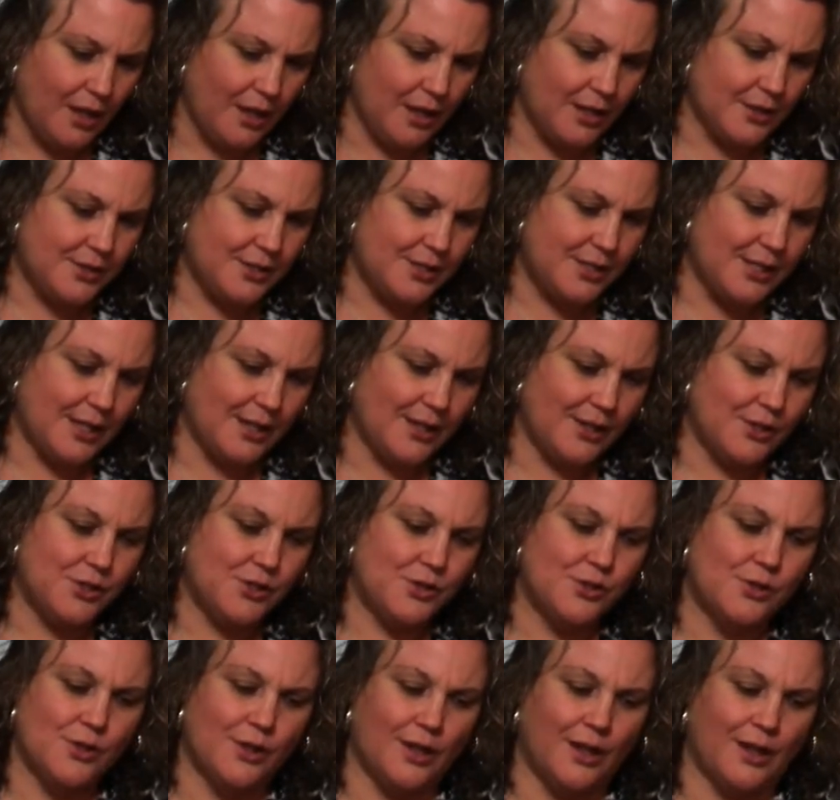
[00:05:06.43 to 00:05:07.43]
It's
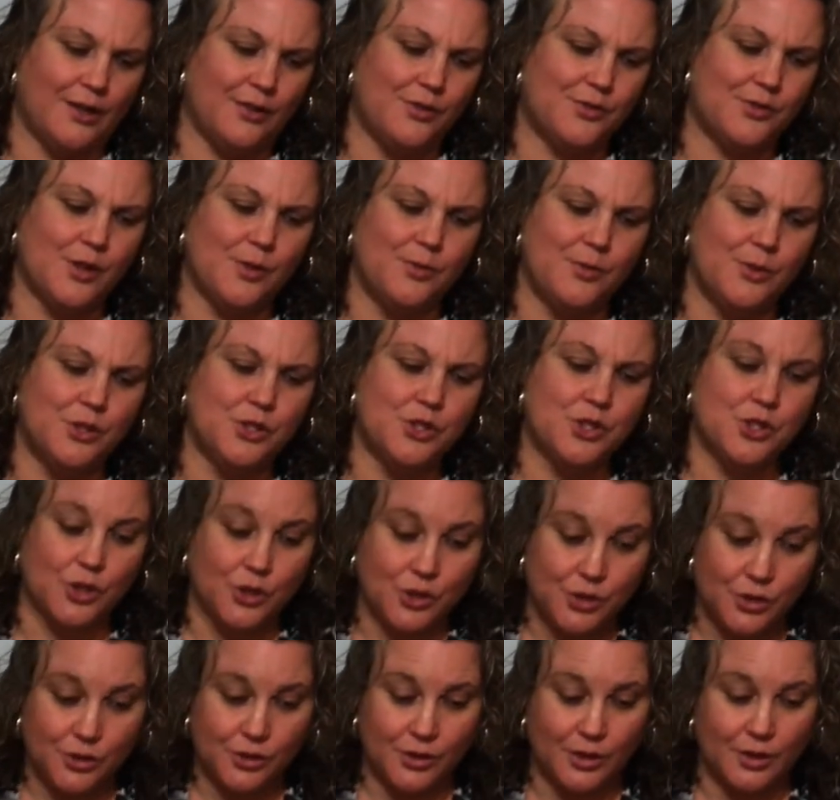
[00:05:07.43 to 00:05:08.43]
from the
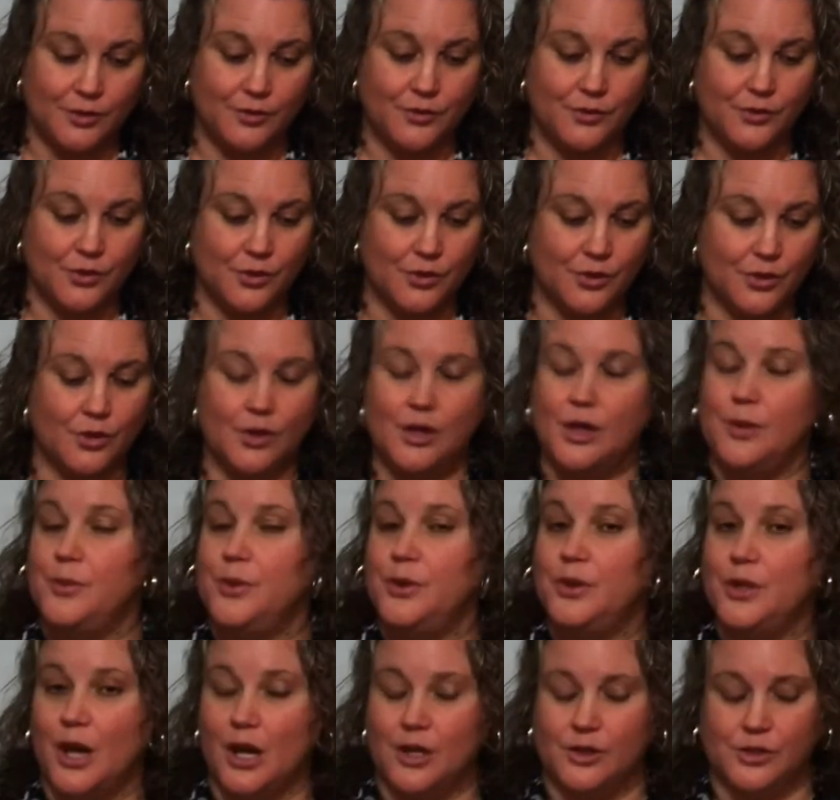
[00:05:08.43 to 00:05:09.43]
Journal of
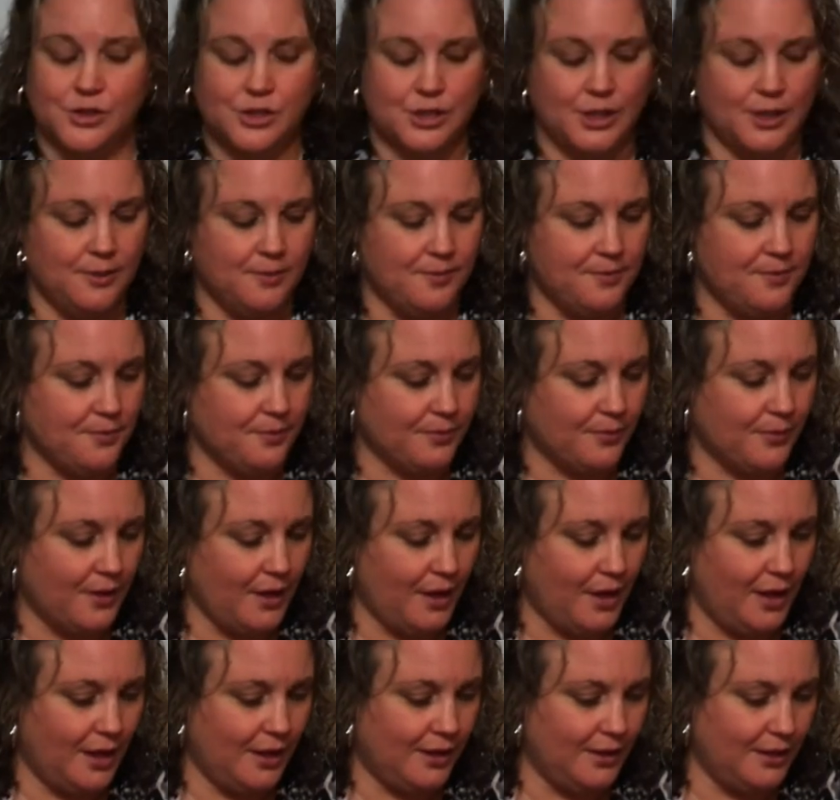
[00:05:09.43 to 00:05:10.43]
Neuroimmunology,
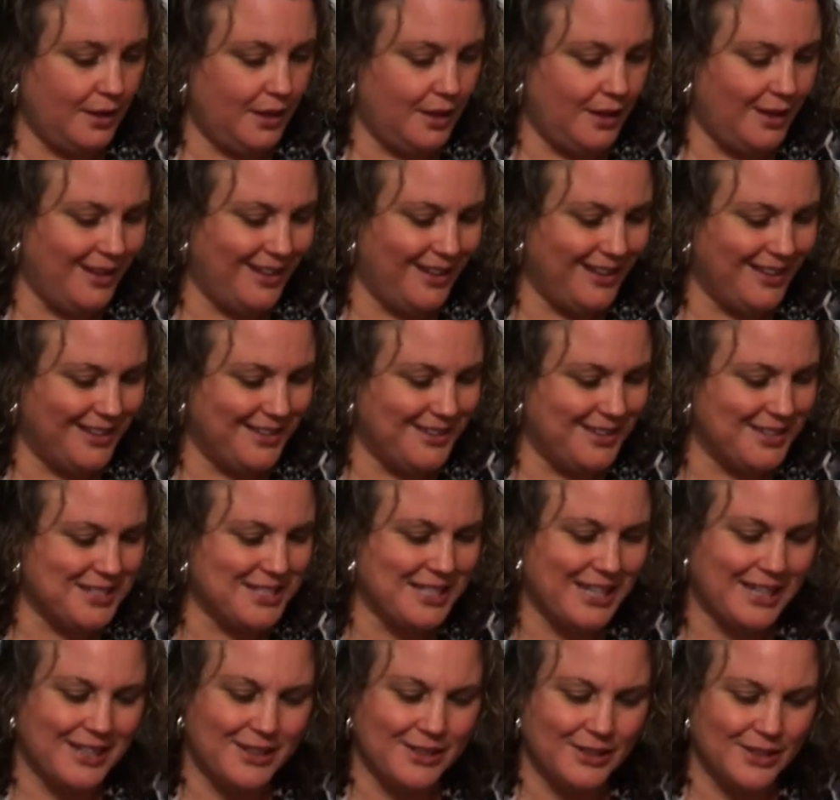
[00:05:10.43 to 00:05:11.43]
and the
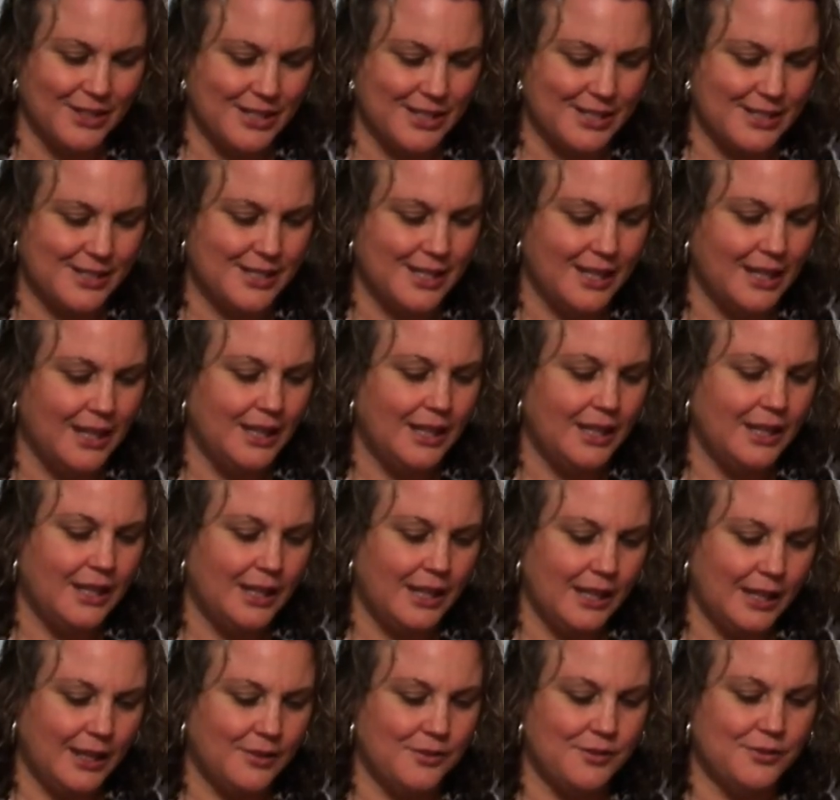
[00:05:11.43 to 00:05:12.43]
title is
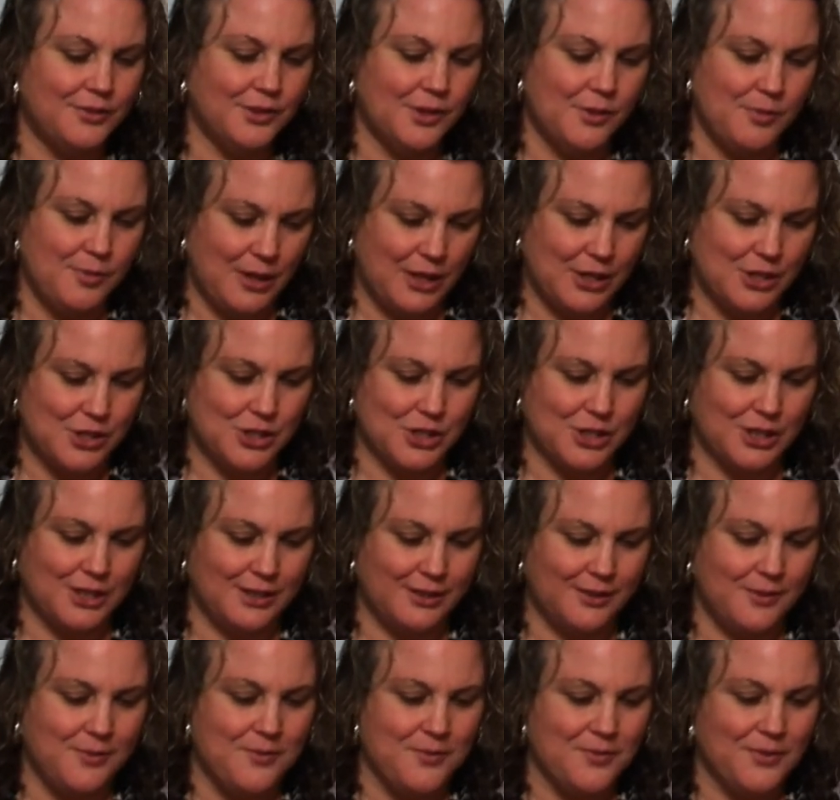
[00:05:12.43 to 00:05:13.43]

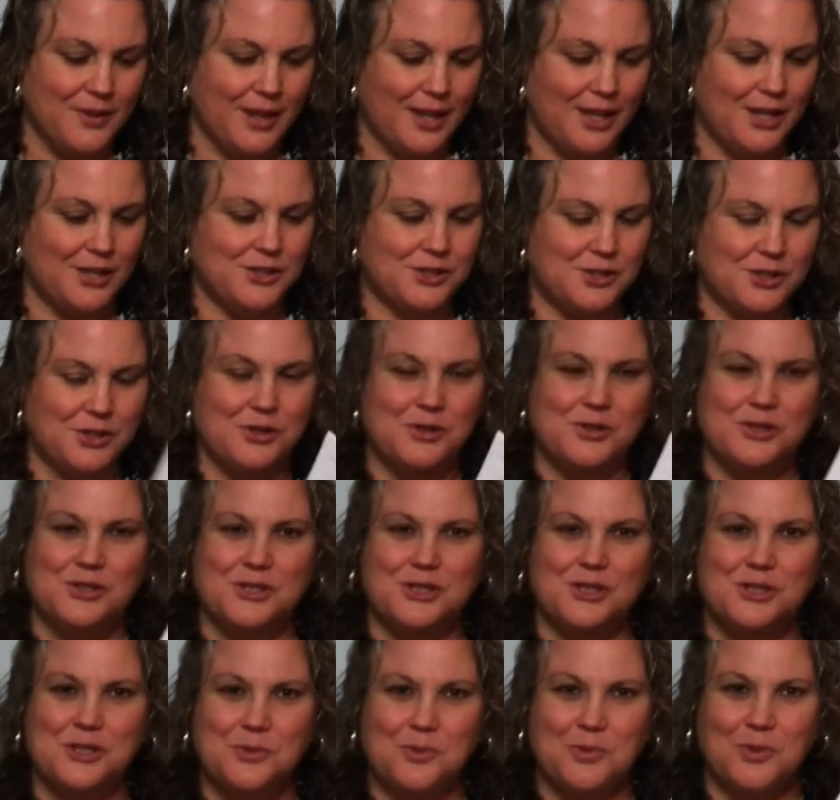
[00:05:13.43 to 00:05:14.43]

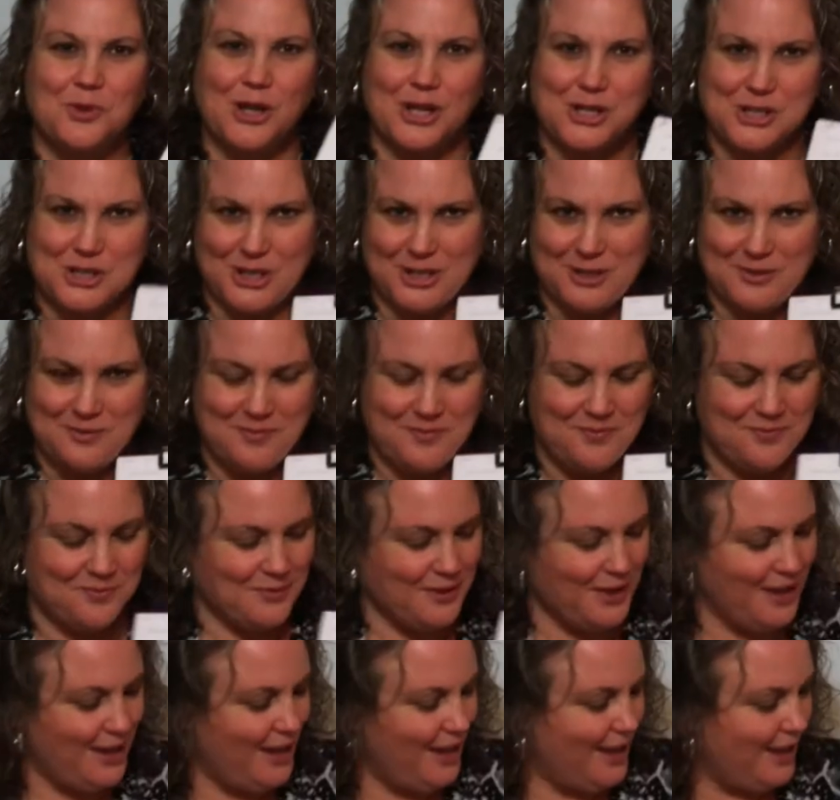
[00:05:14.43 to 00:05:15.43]
Inflammation-Induced Depression,
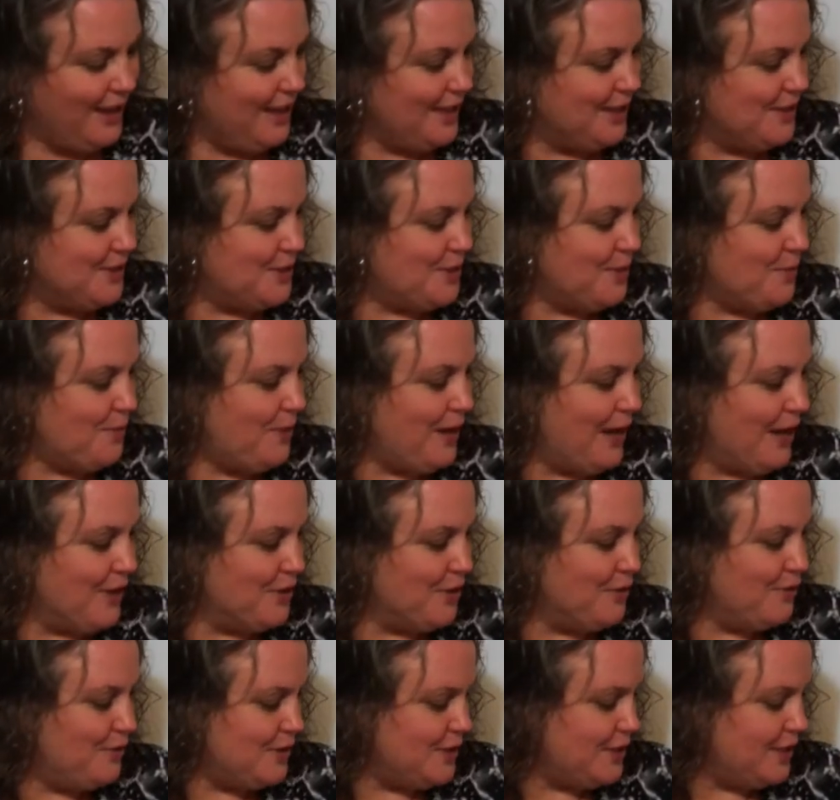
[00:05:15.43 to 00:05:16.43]
Its
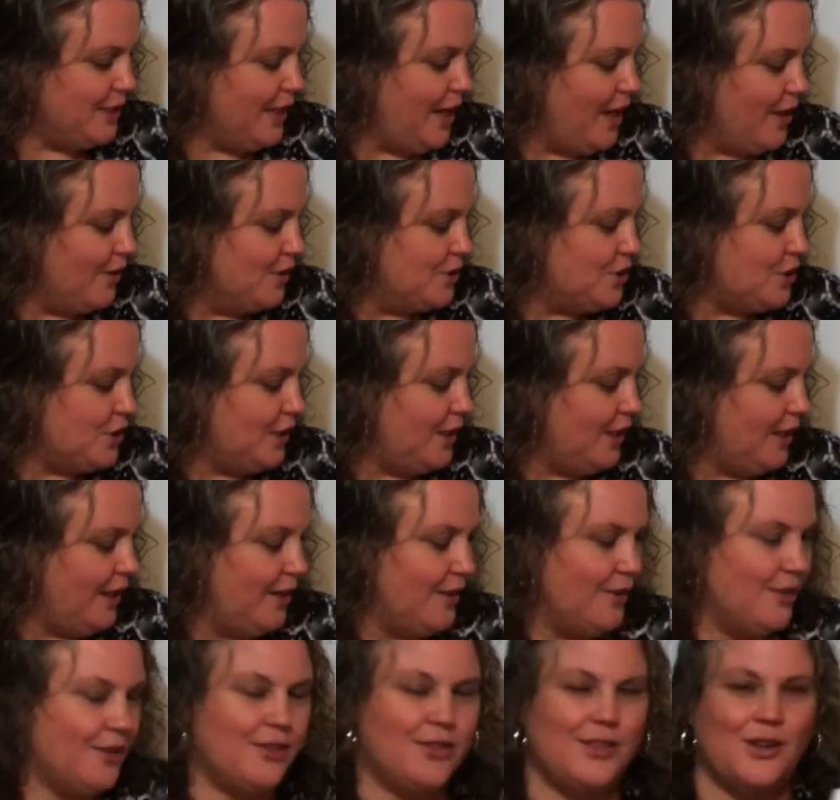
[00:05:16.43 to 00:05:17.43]
Pathophysiology
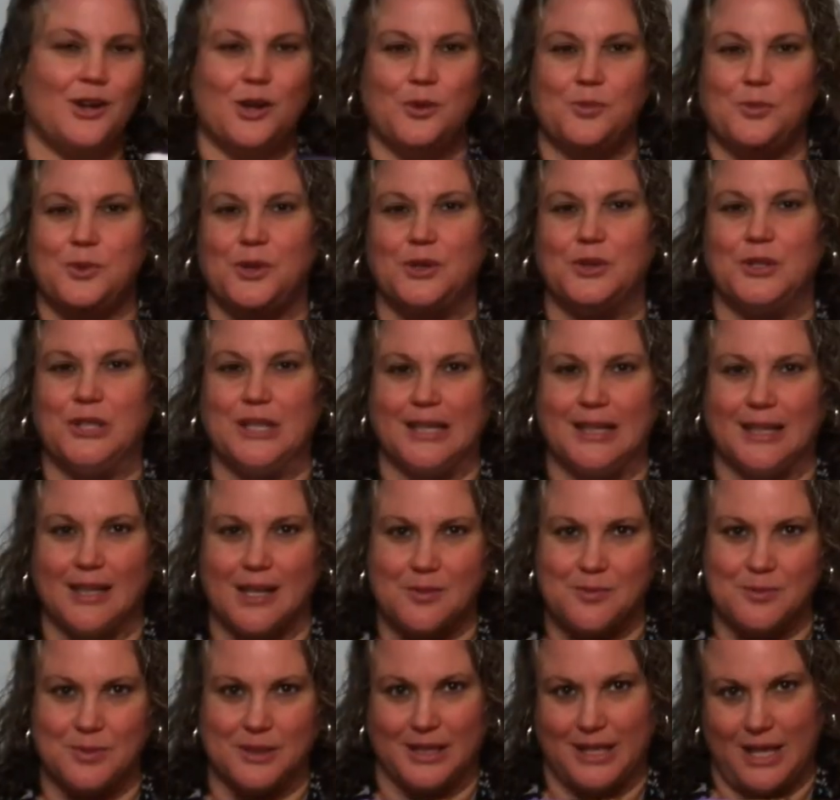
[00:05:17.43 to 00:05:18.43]
and Therapeutic
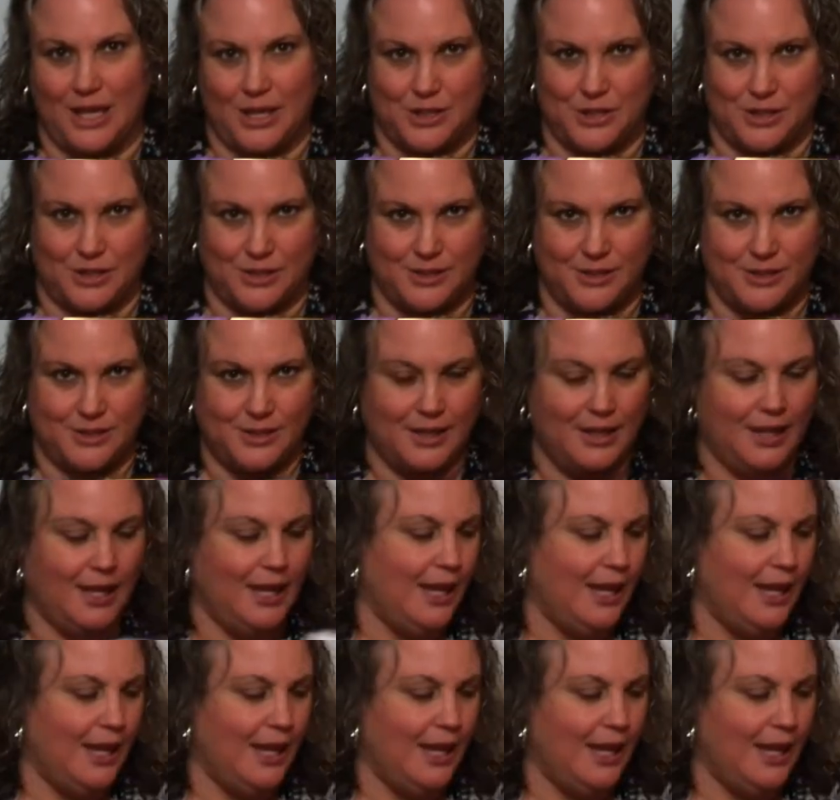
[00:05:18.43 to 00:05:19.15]
Implications.